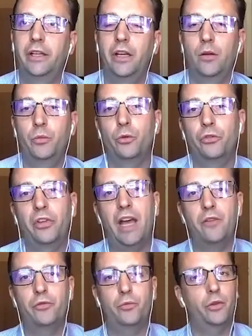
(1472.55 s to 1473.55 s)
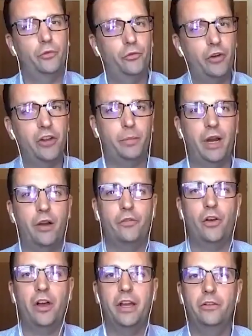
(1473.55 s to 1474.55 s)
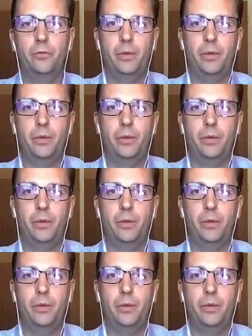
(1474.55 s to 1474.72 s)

And we also have a fresh pair of eyes,